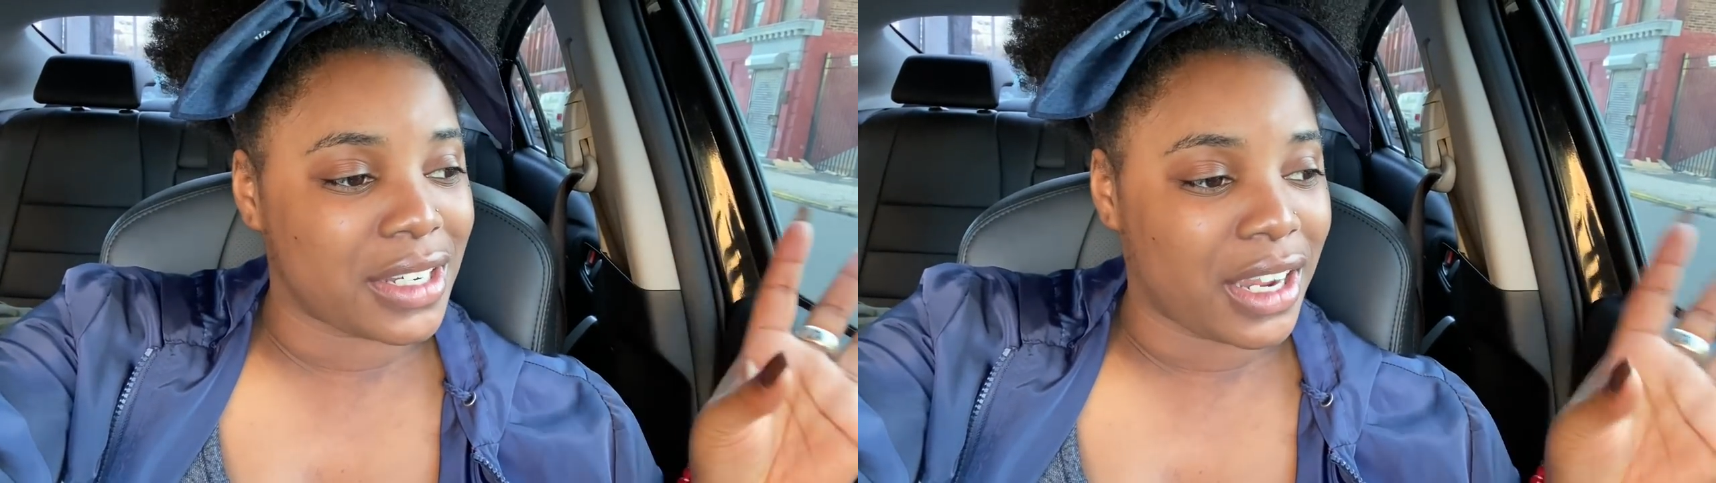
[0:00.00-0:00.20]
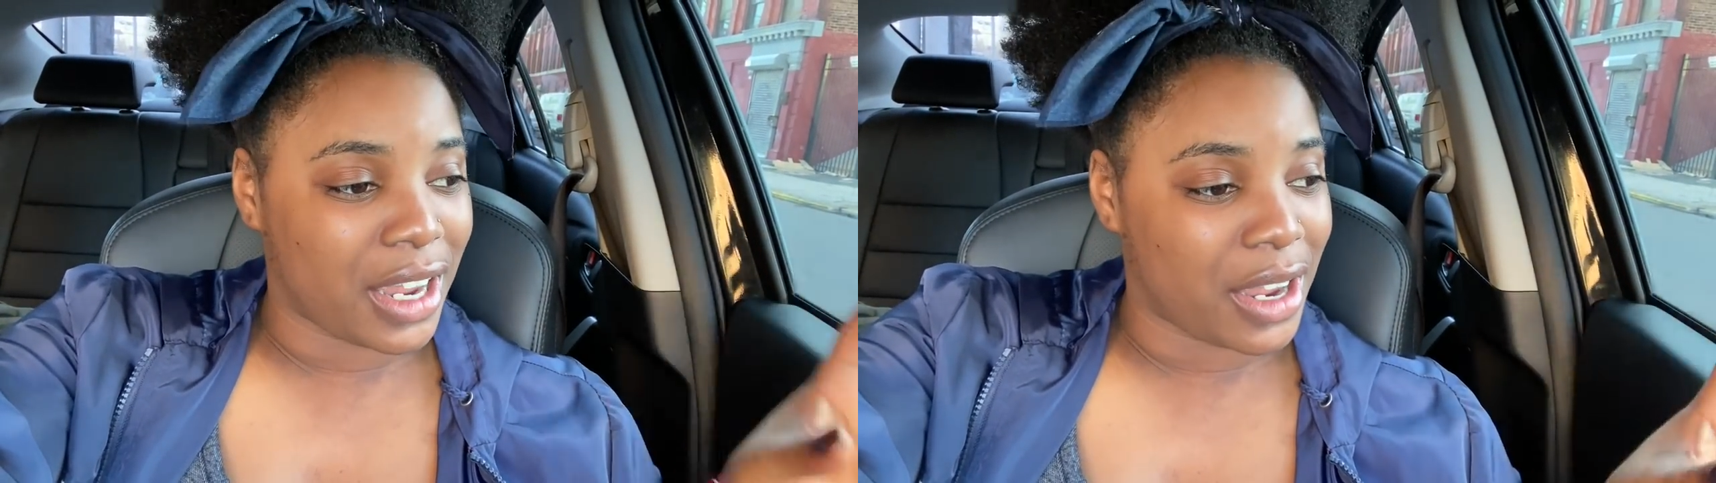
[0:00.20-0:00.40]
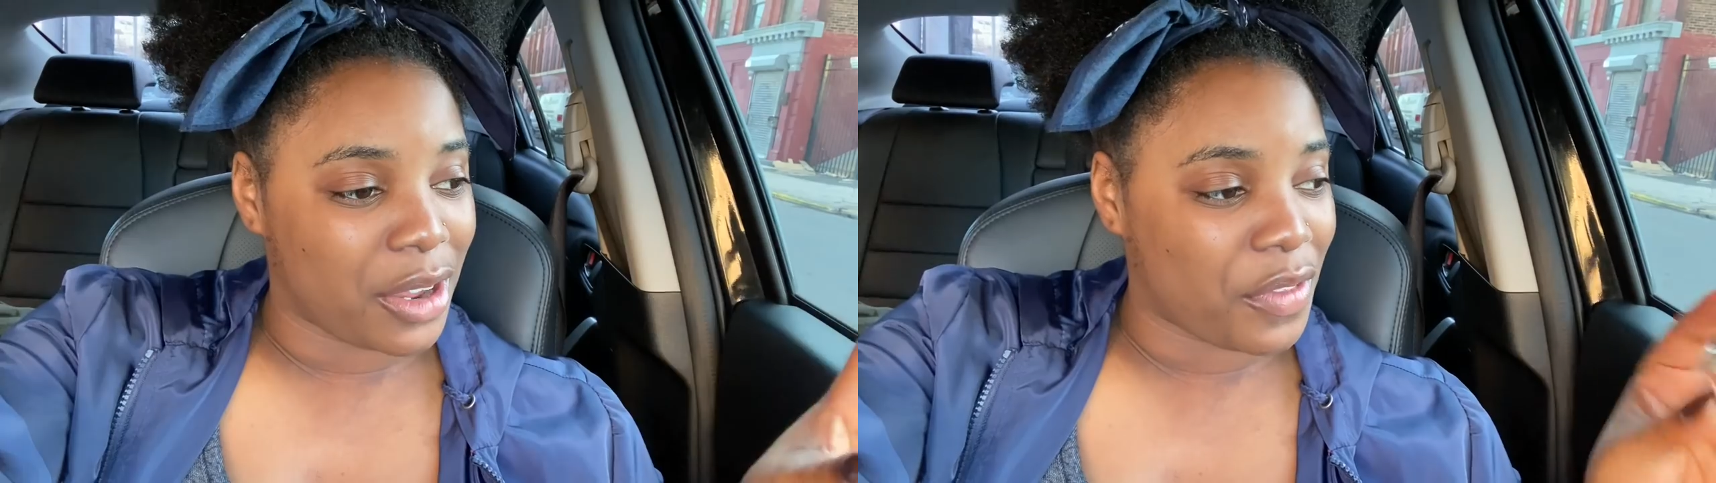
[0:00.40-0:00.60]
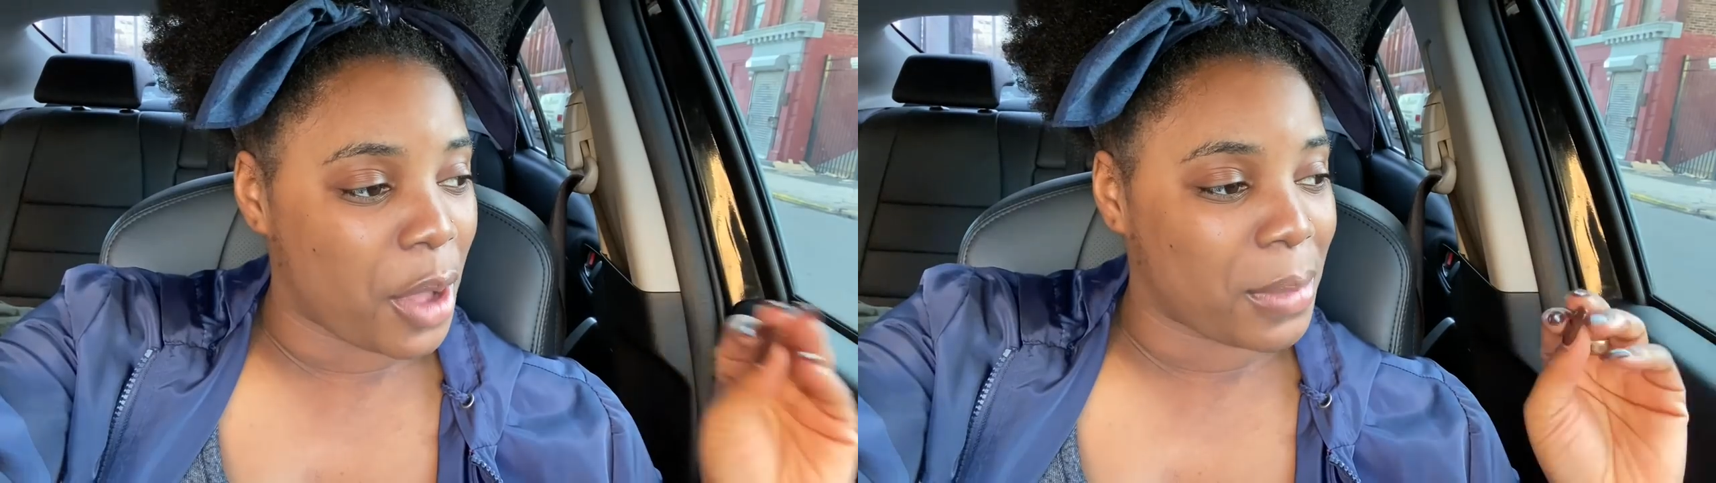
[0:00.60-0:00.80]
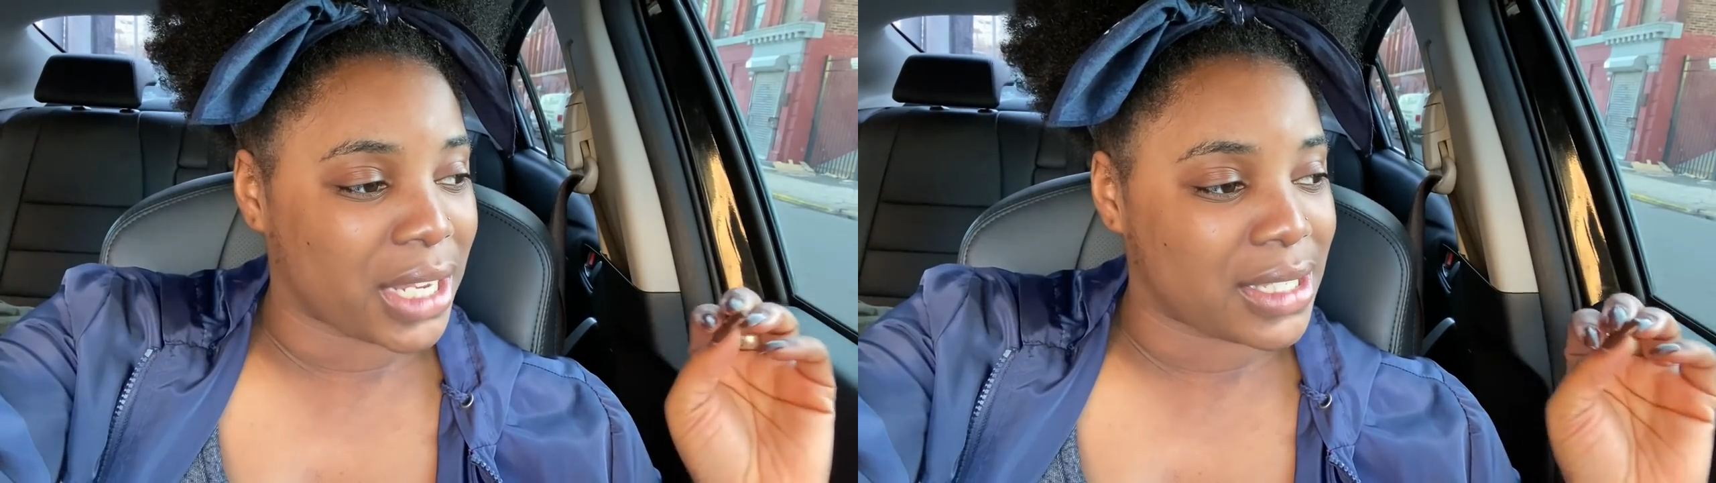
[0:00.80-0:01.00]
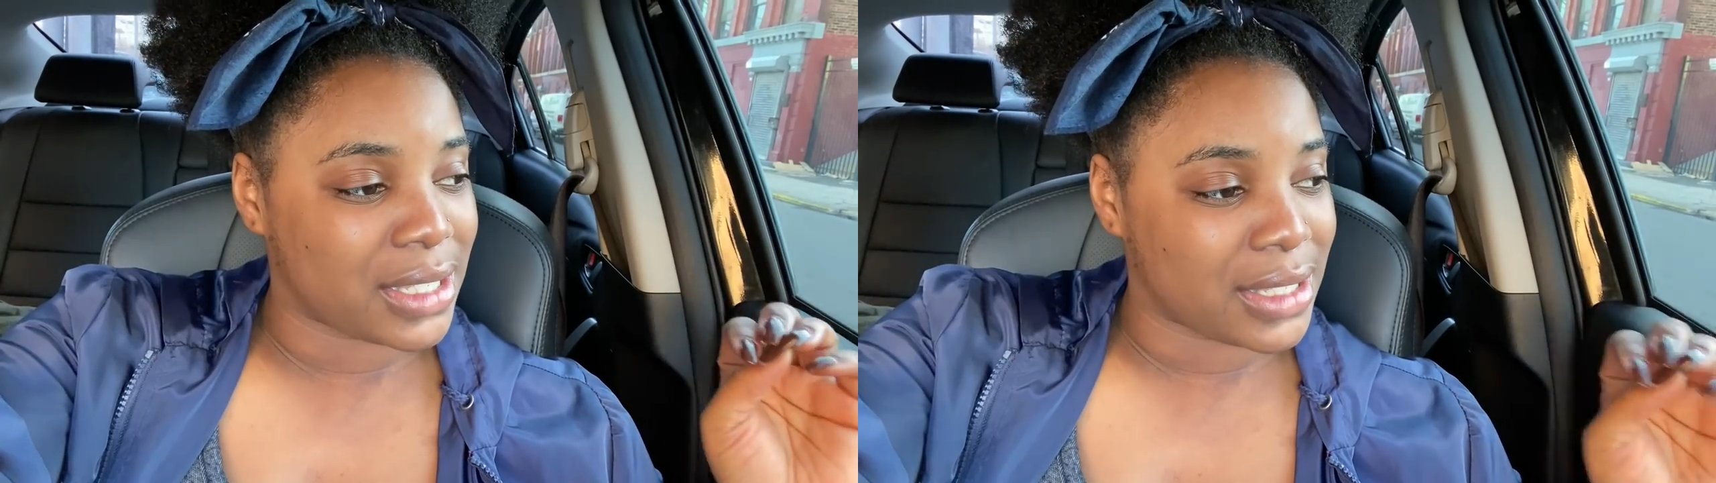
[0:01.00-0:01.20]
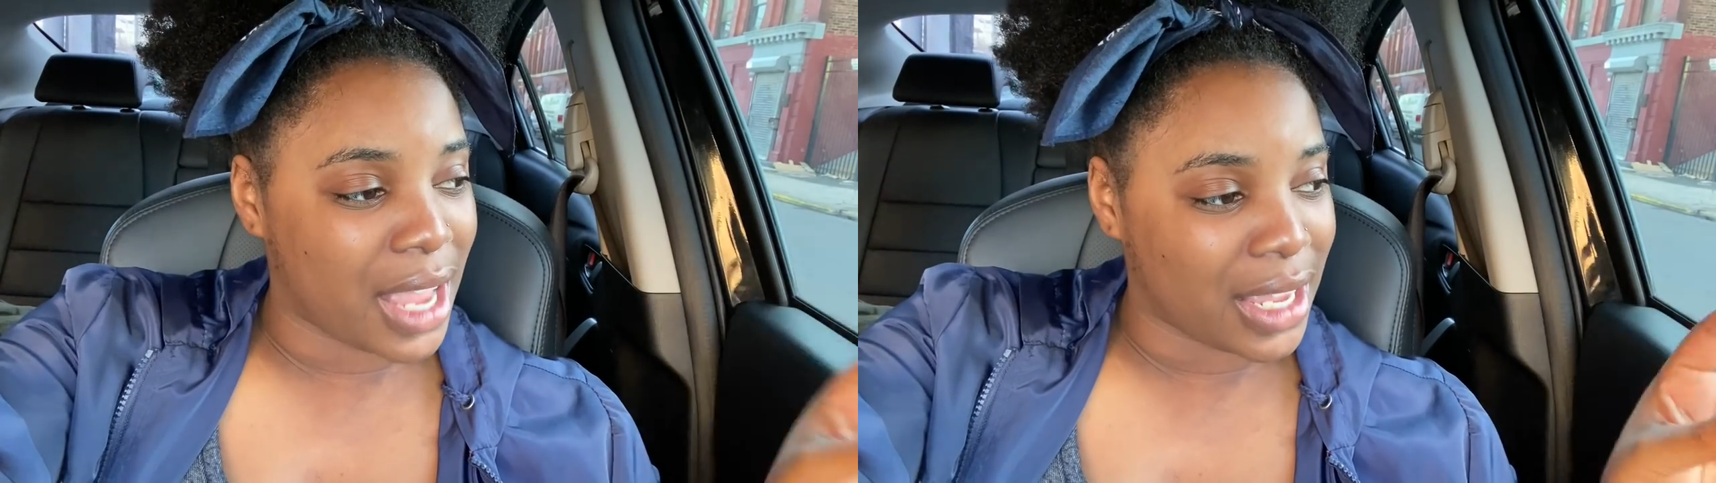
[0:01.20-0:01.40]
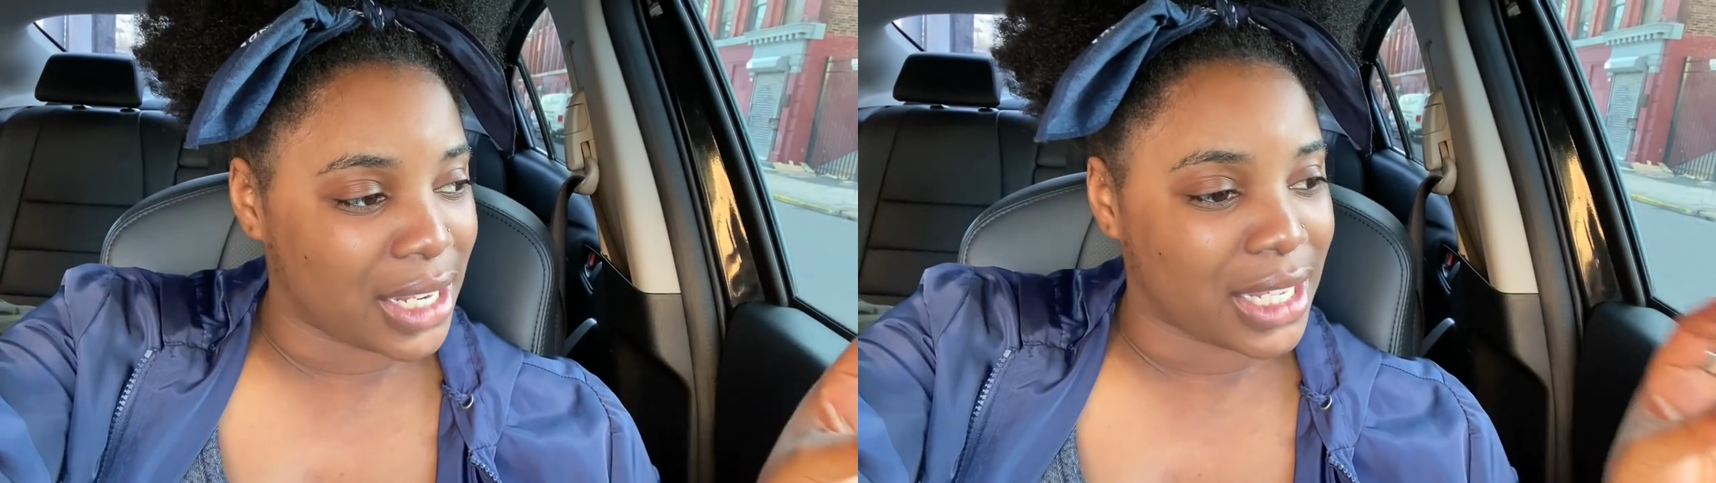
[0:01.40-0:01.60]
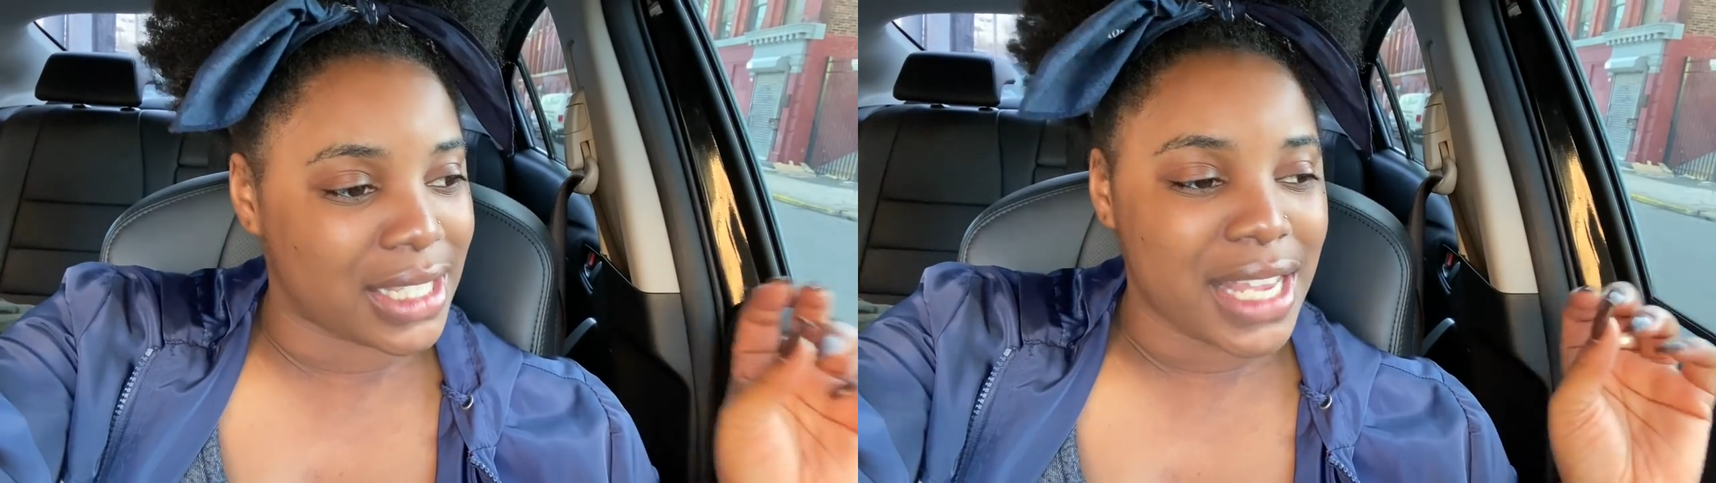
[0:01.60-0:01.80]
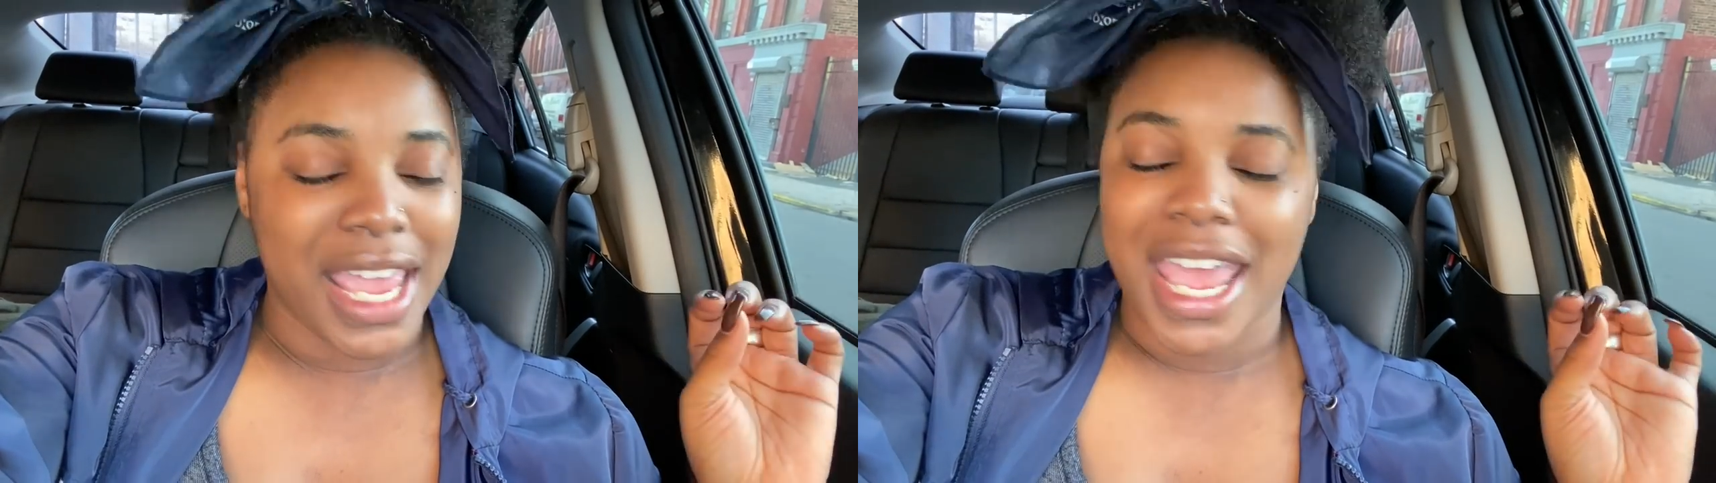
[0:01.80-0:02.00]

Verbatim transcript: have my stylist